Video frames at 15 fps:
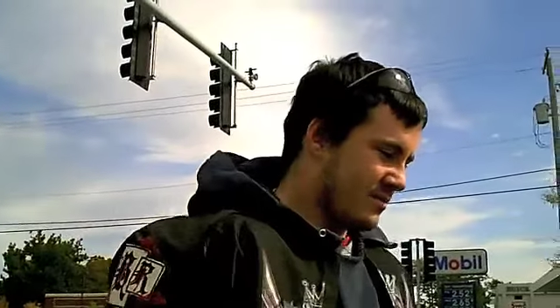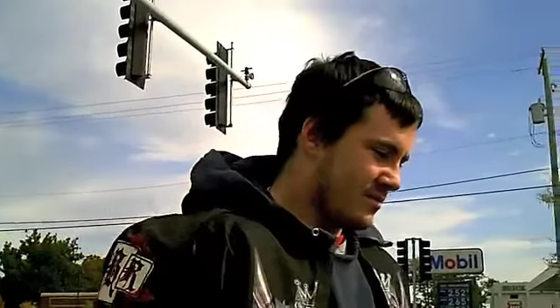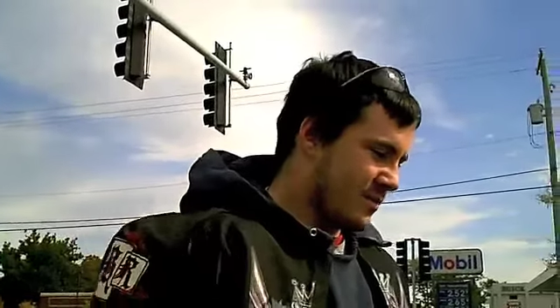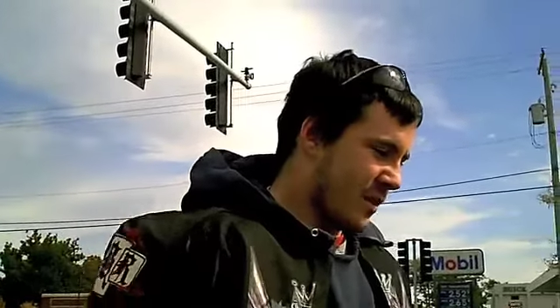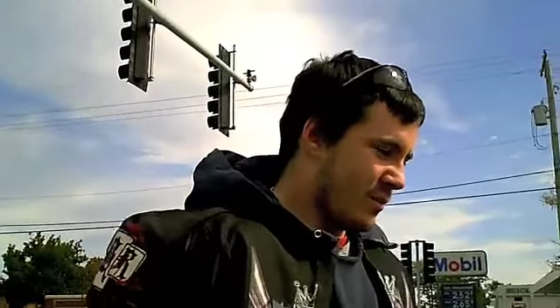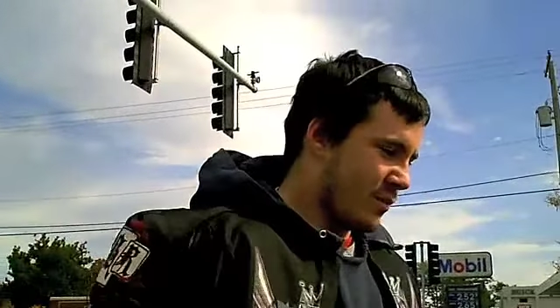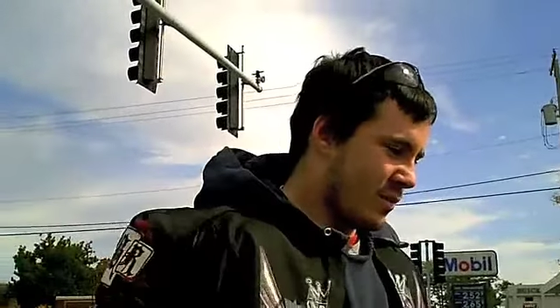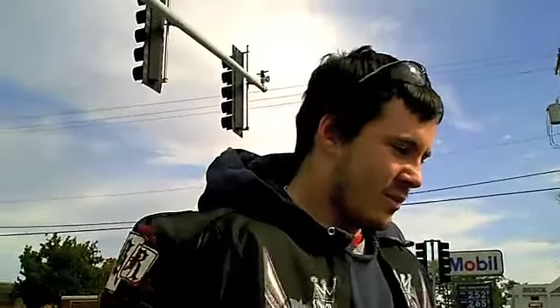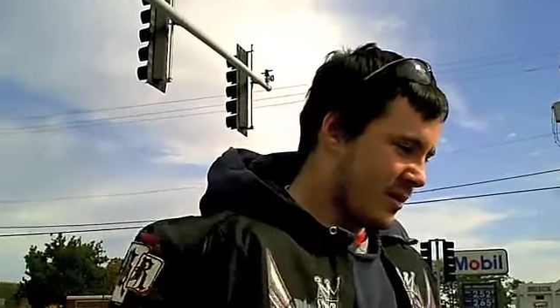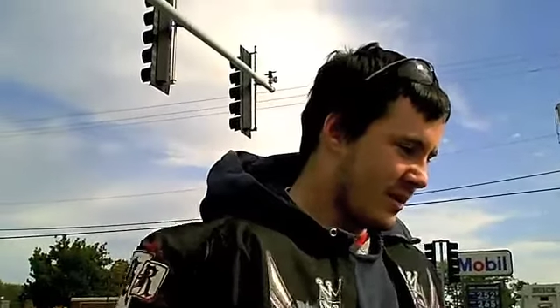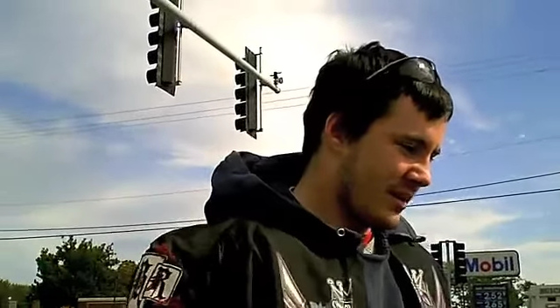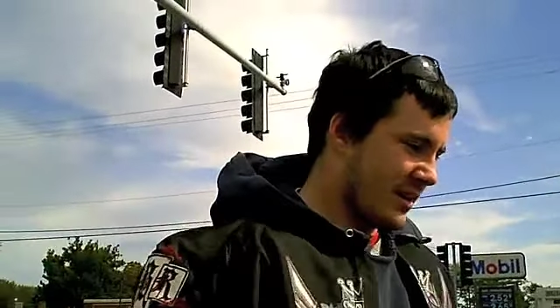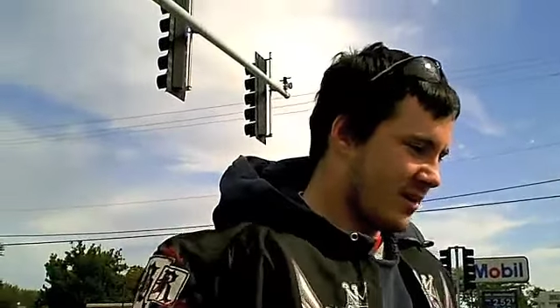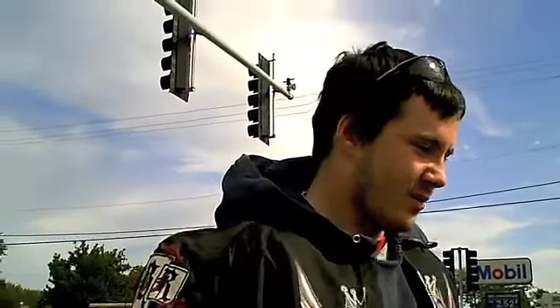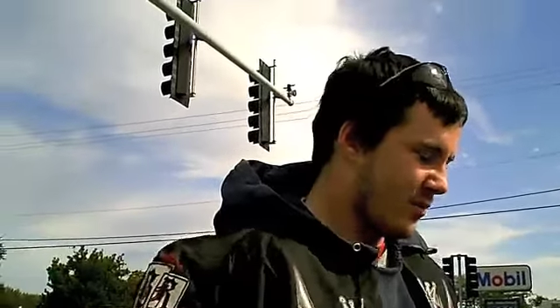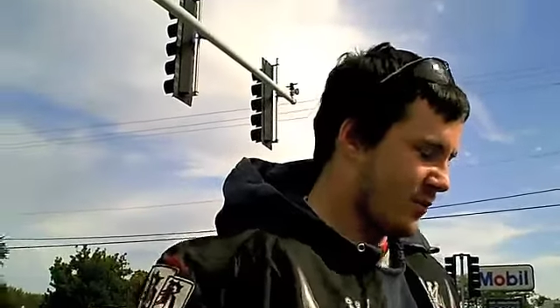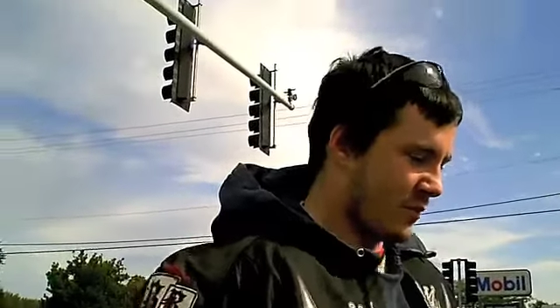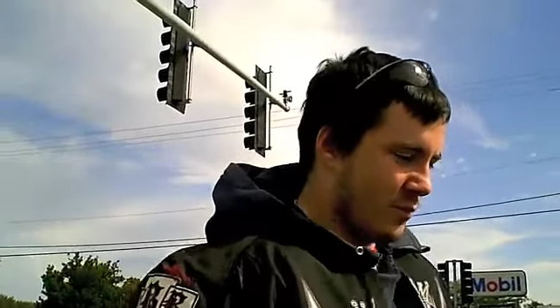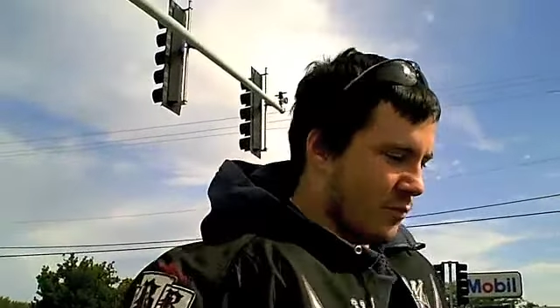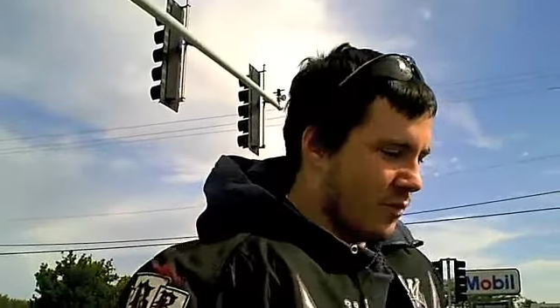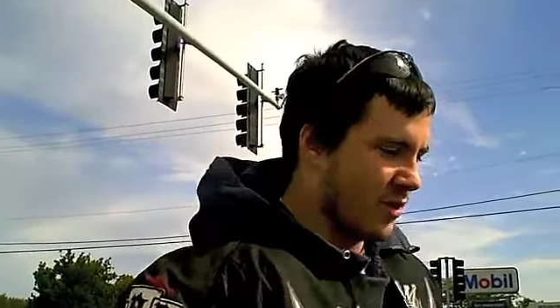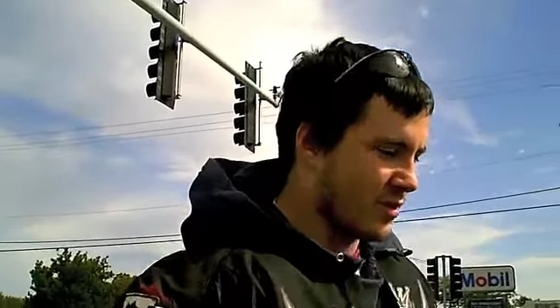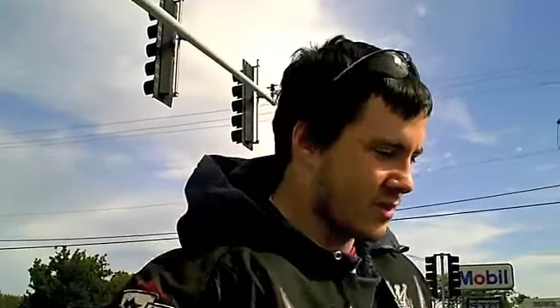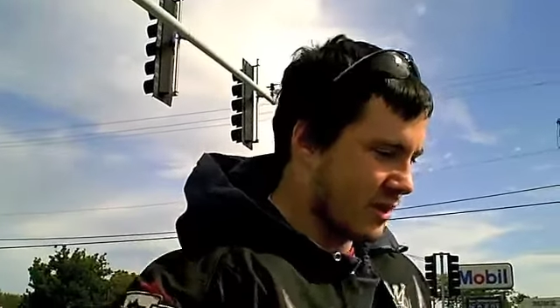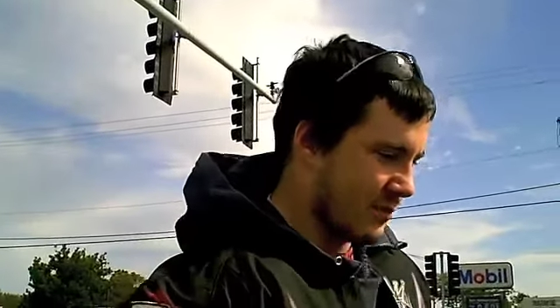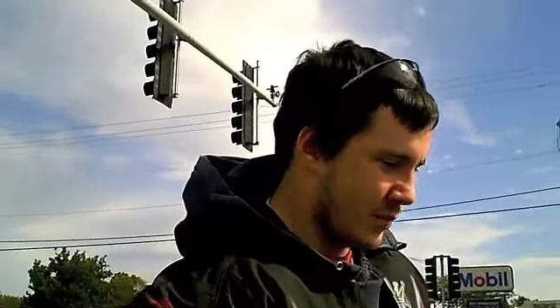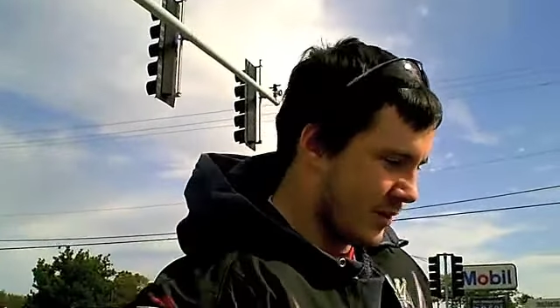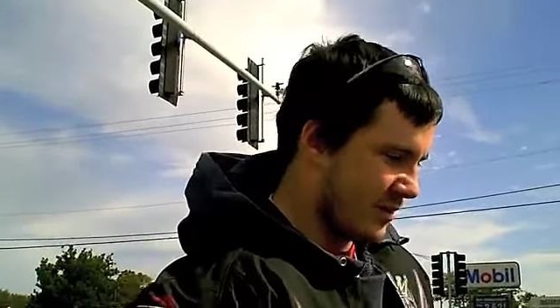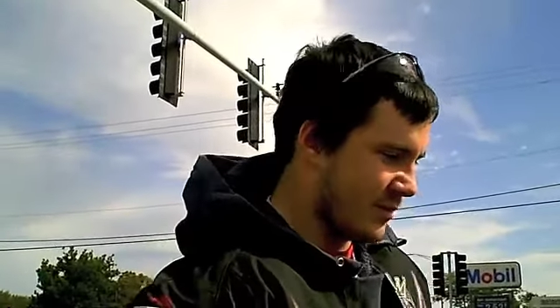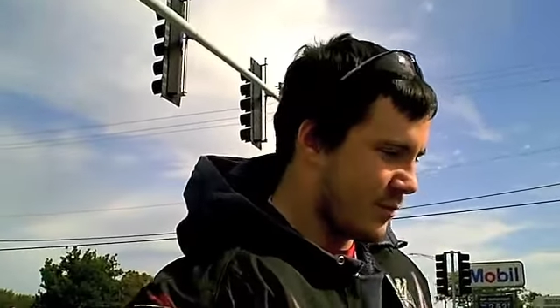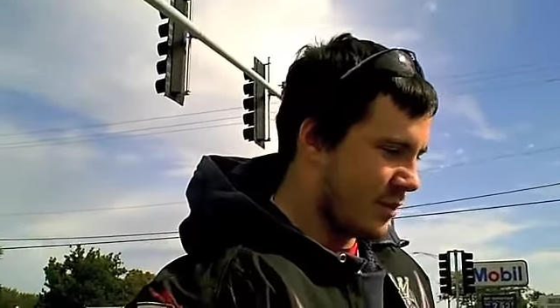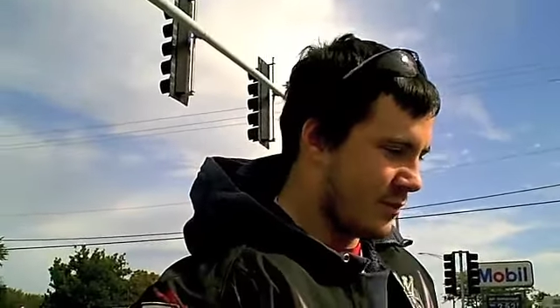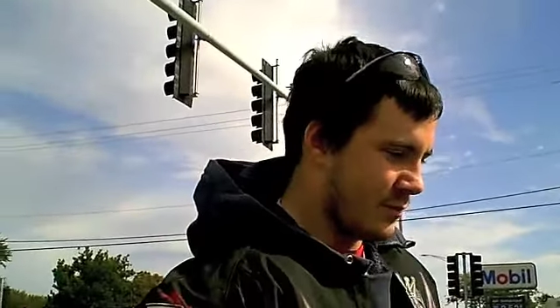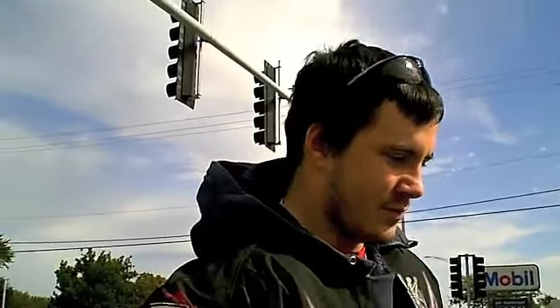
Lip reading: My brother had to get home from work, so I picked him up,